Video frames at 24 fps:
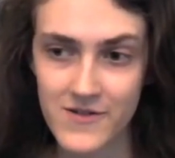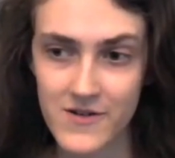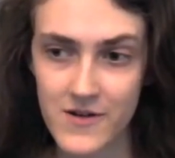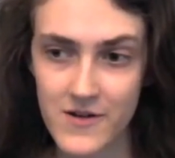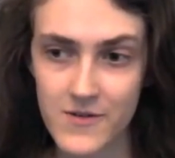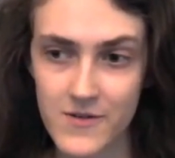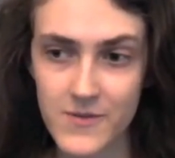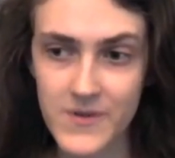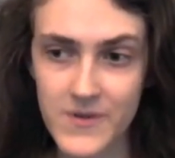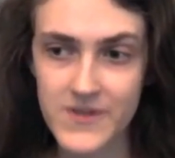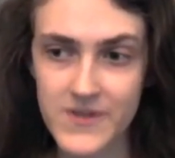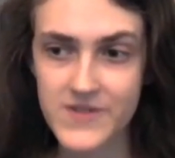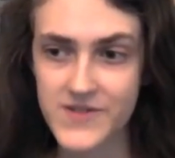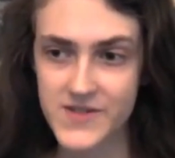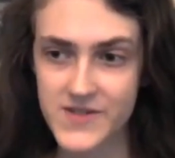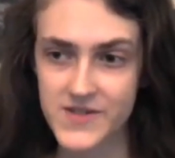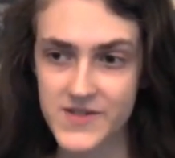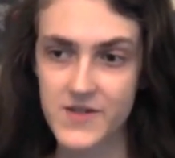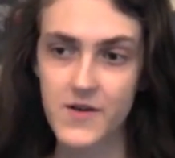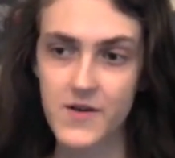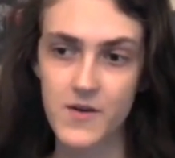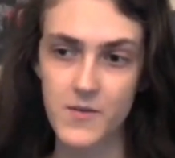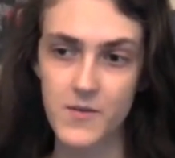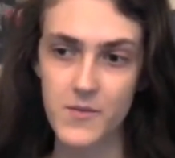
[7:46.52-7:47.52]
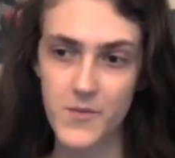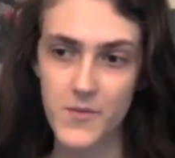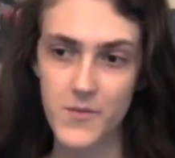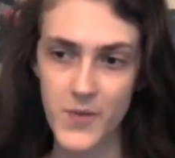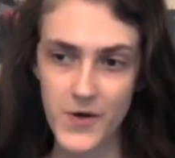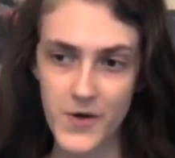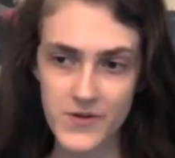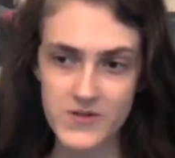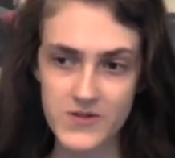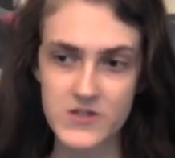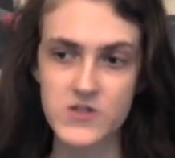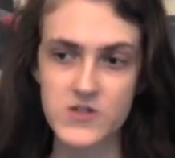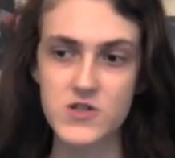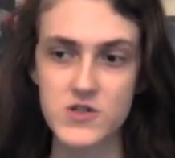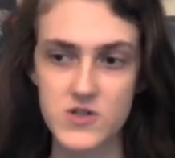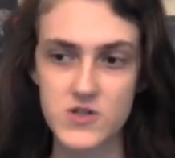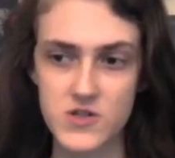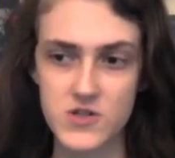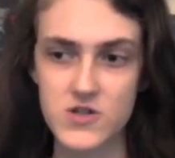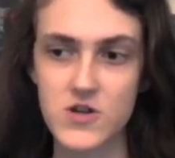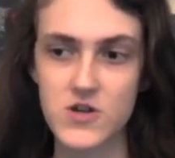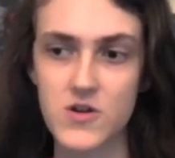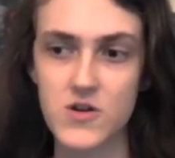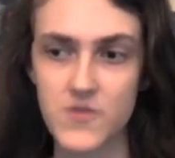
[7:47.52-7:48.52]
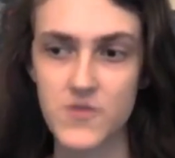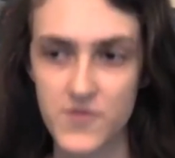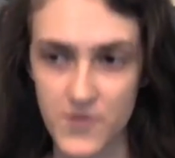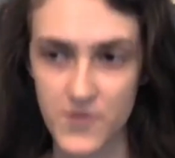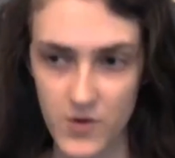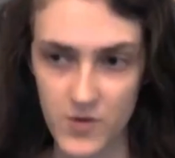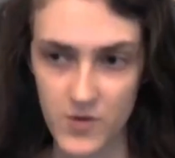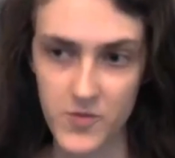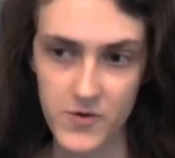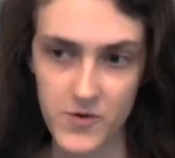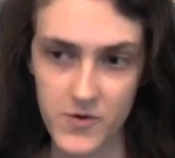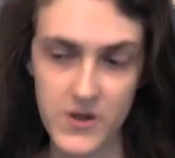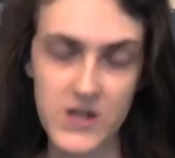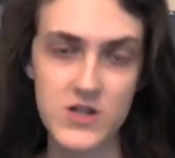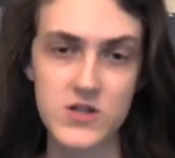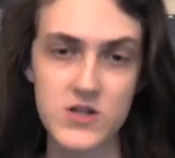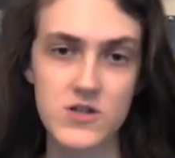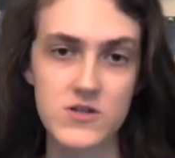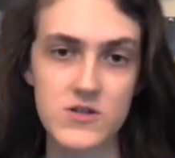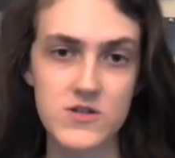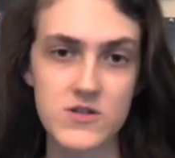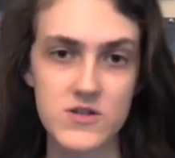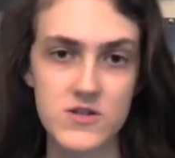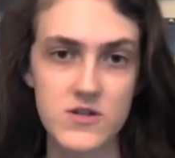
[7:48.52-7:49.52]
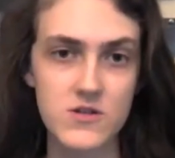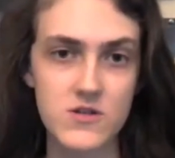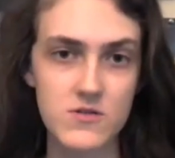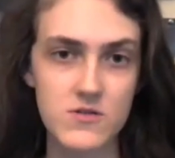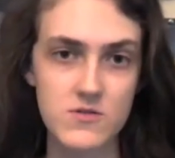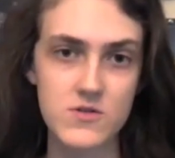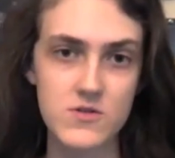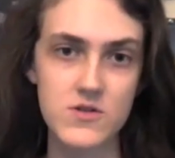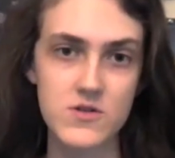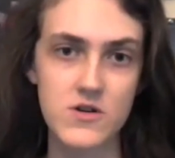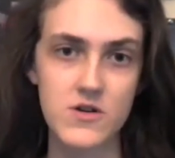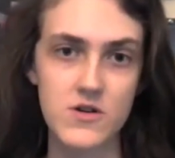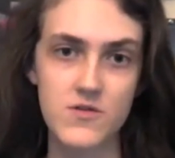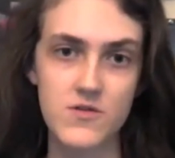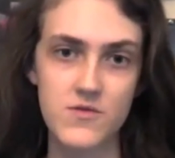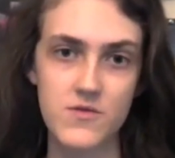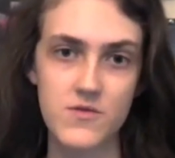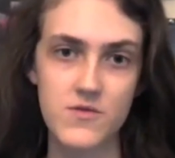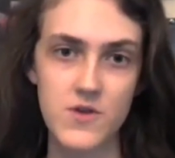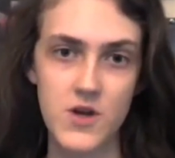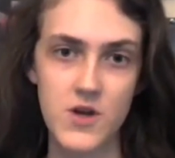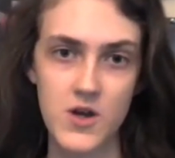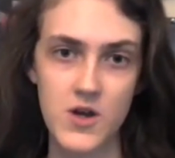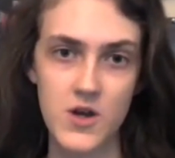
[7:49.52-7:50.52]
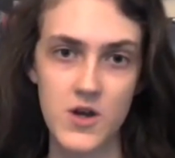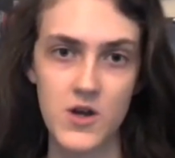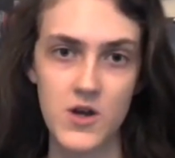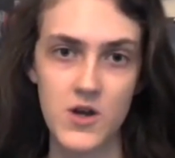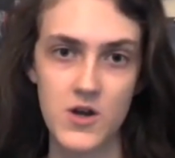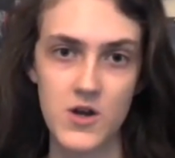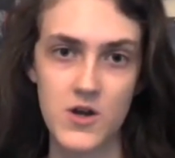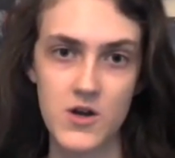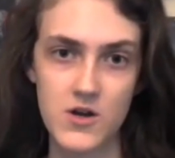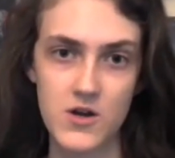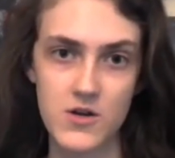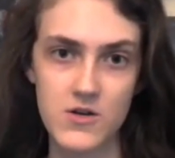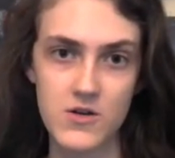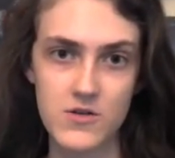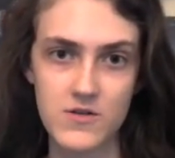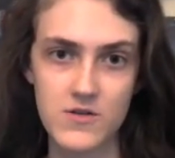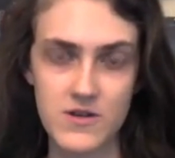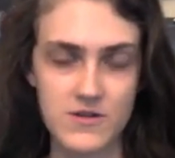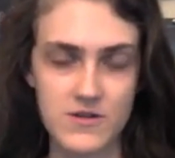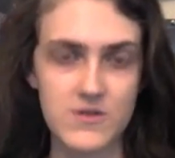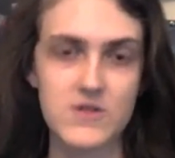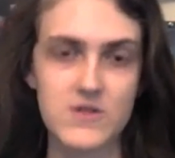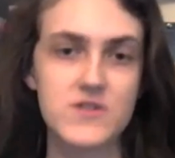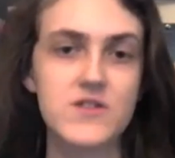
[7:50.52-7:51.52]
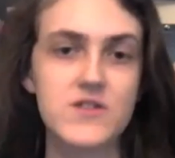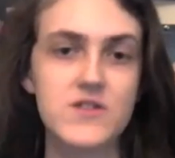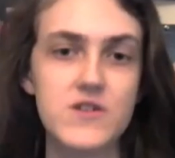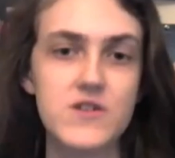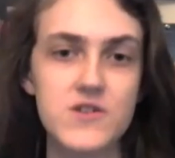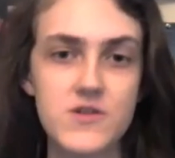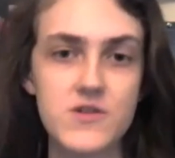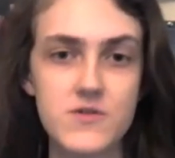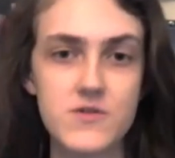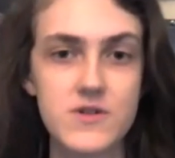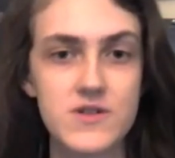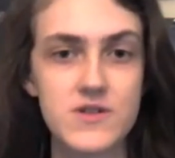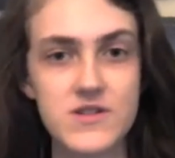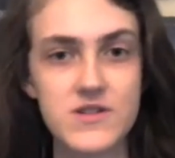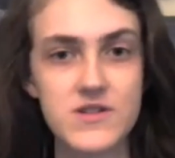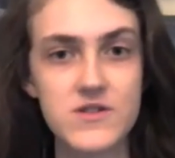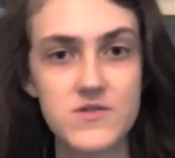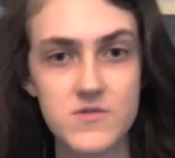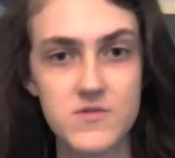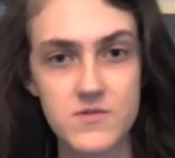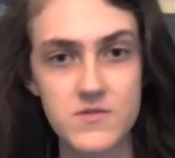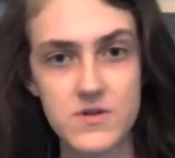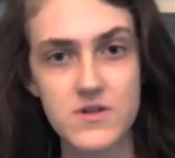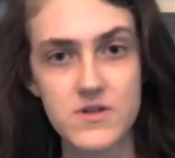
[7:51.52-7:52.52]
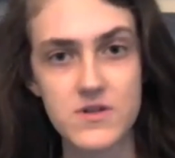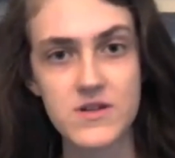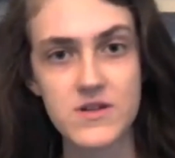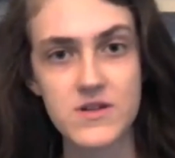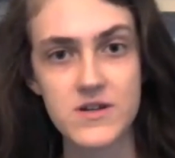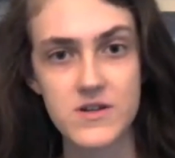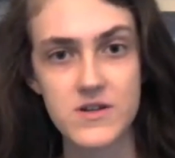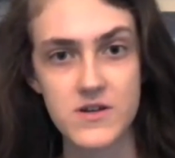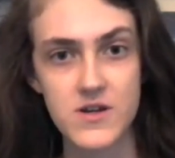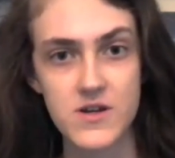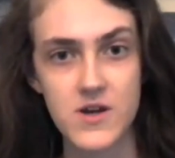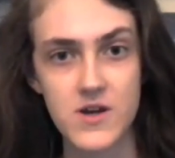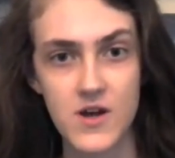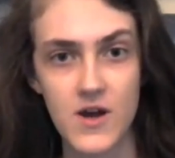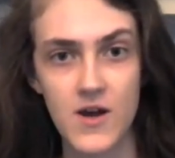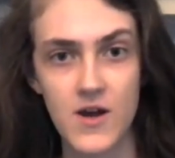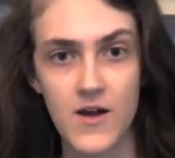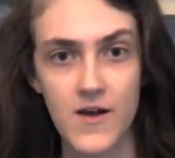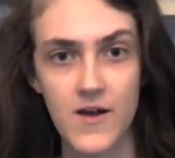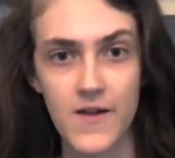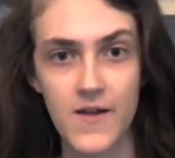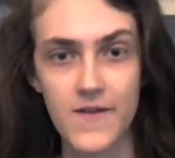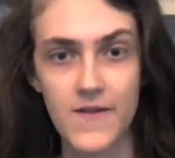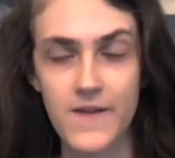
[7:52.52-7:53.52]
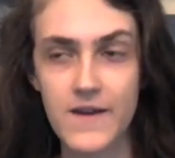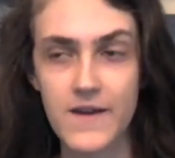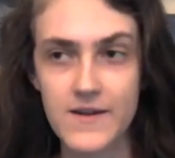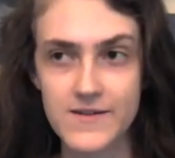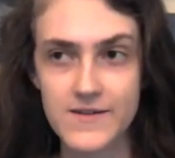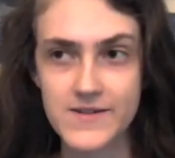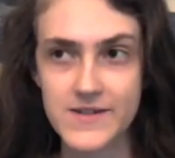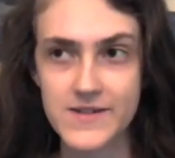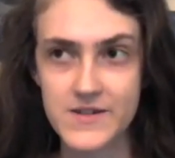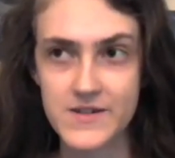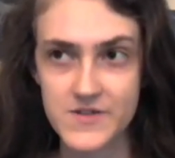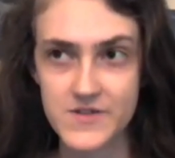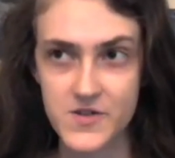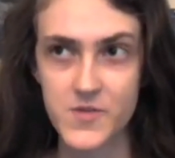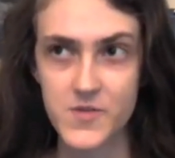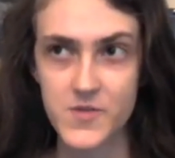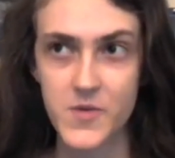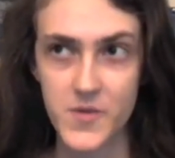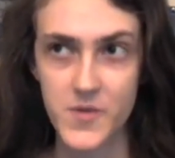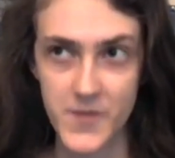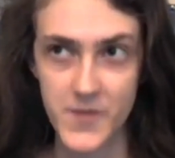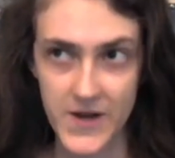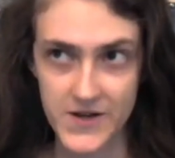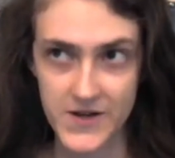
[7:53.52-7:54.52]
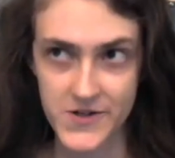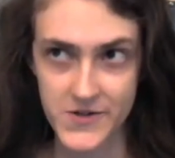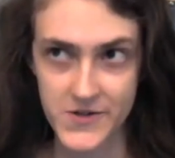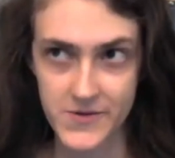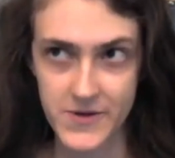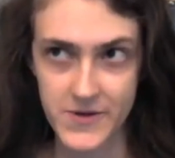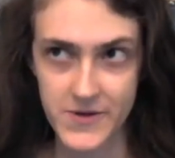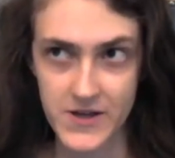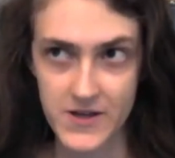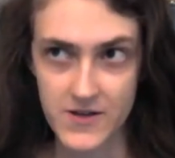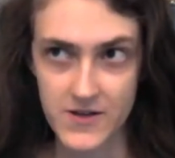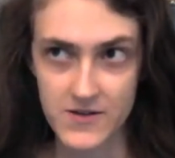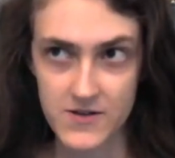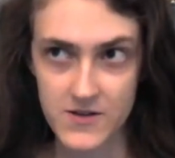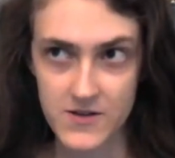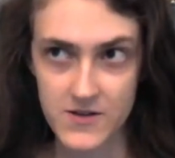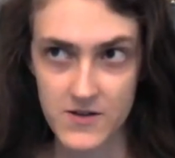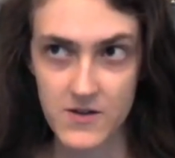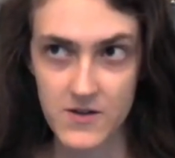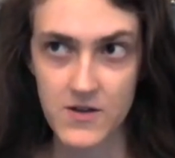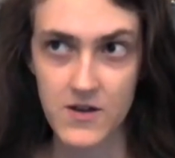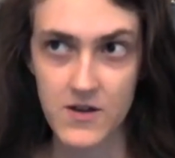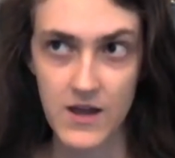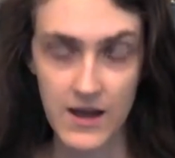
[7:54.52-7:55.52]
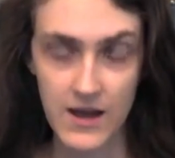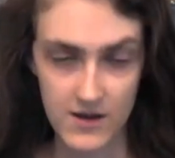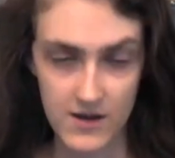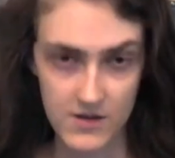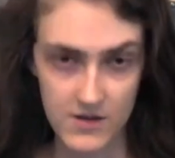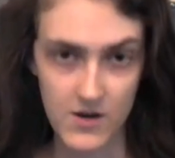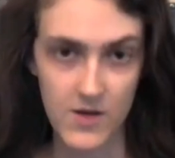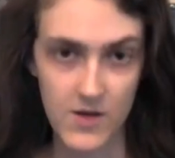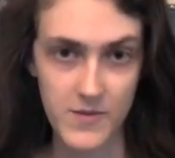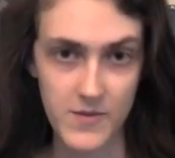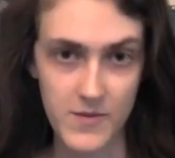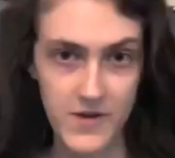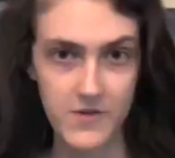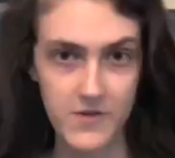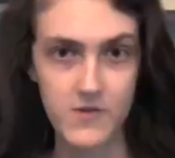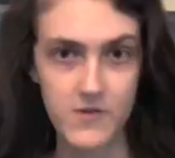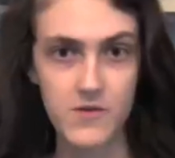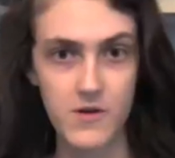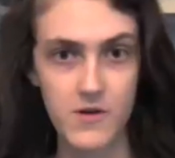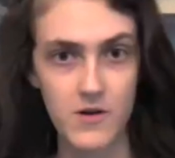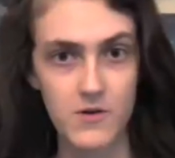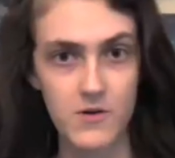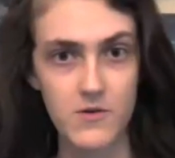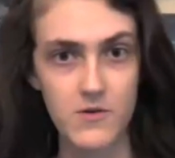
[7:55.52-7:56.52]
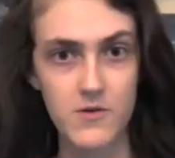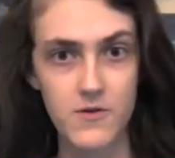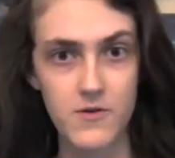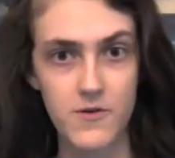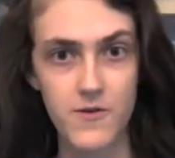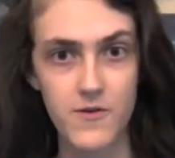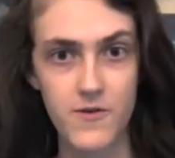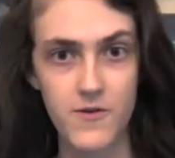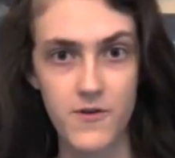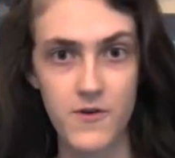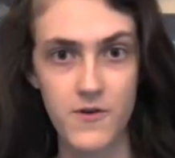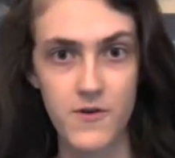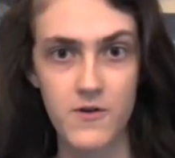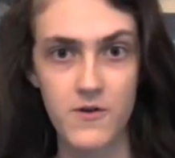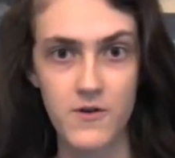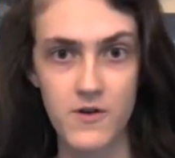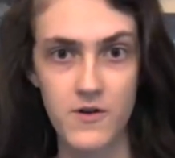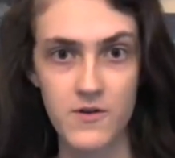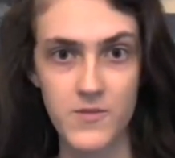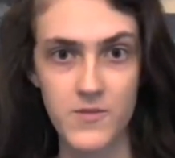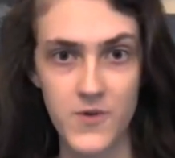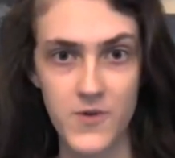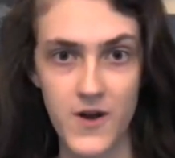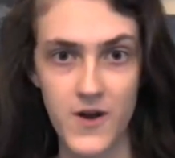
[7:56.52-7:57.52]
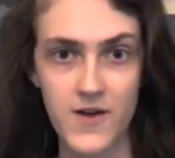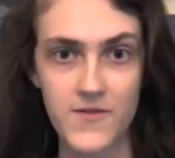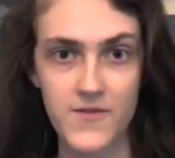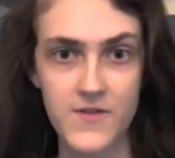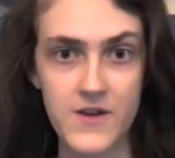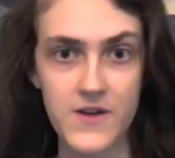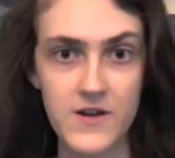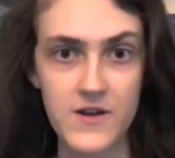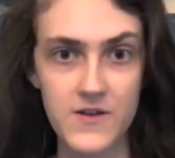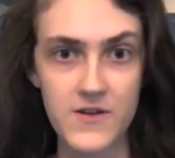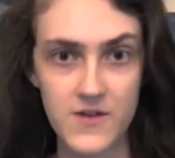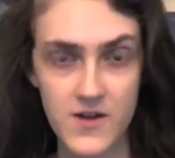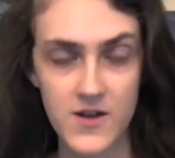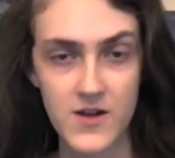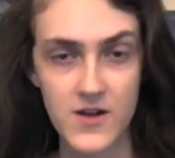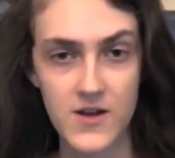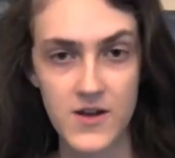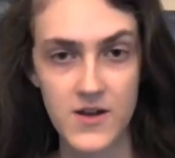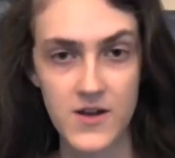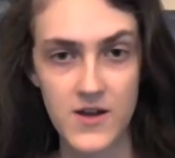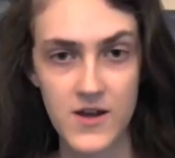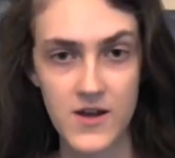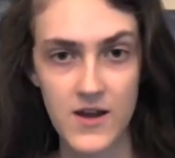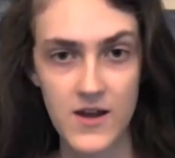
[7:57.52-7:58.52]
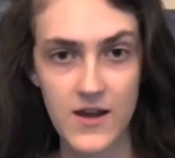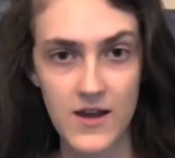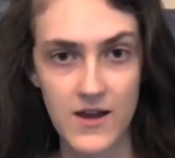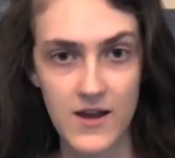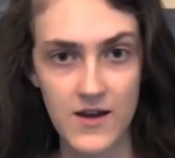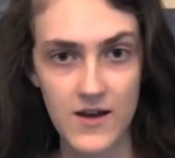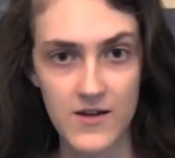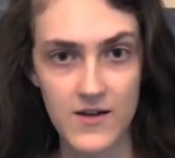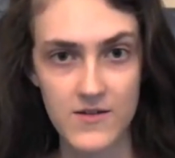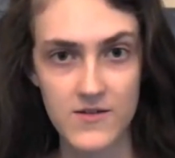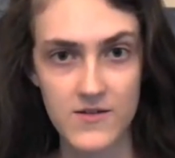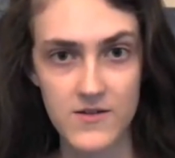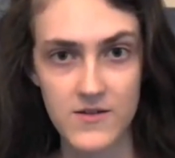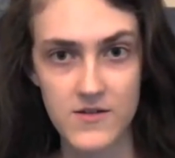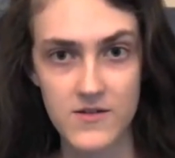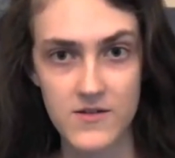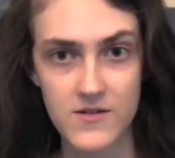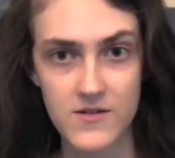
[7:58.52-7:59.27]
because politicians serve corporations. They don't serve their constituencies, really. They exist to perpetuate economic growth and profit, and